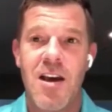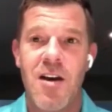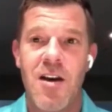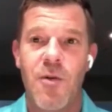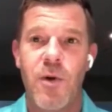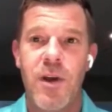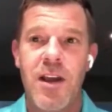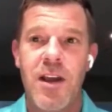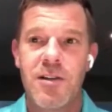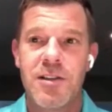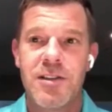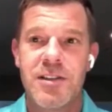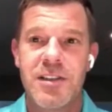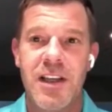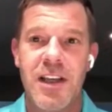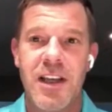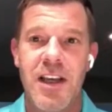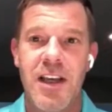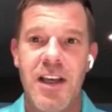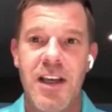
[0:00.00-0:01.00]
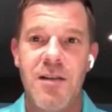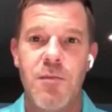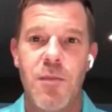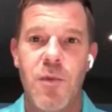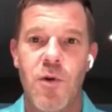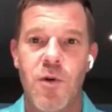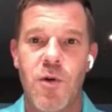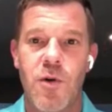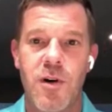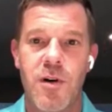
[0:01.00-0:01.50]
We are seeing
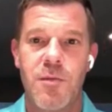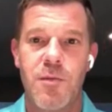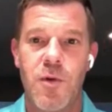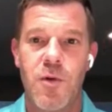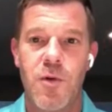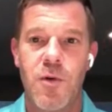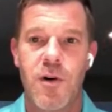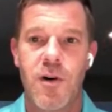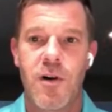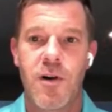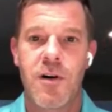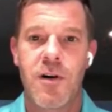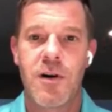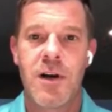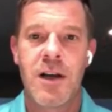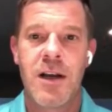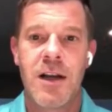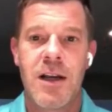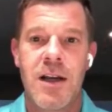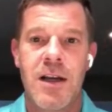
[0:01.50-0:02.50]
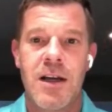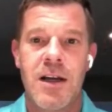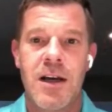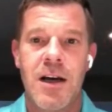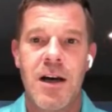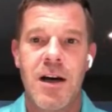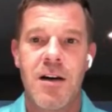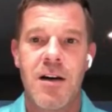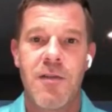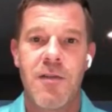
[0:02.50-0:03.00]
more and more
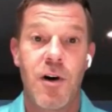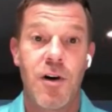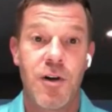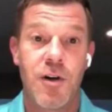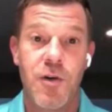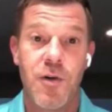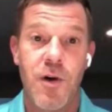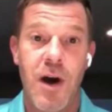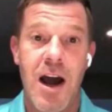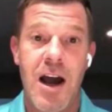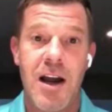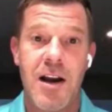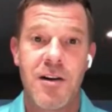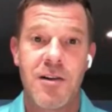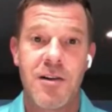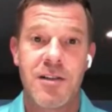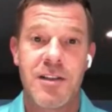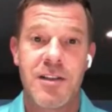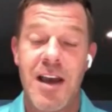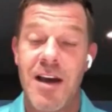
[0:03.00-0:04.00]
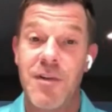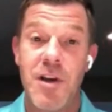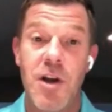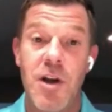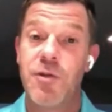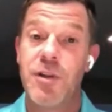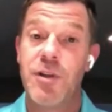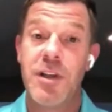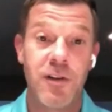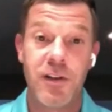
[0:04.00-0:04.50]
of our new hires have
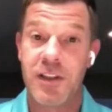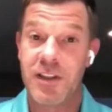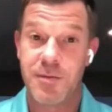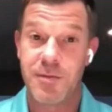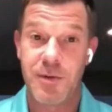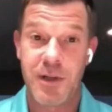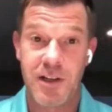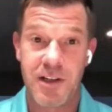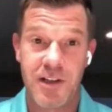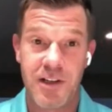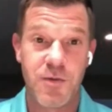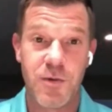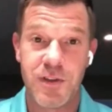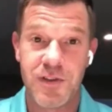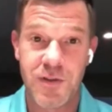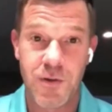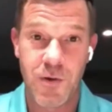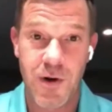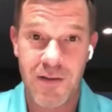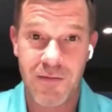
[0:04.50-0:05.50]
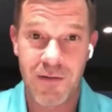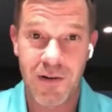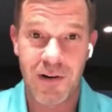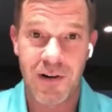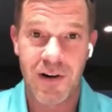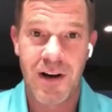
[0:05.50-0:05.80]
no dental experience whatsoever.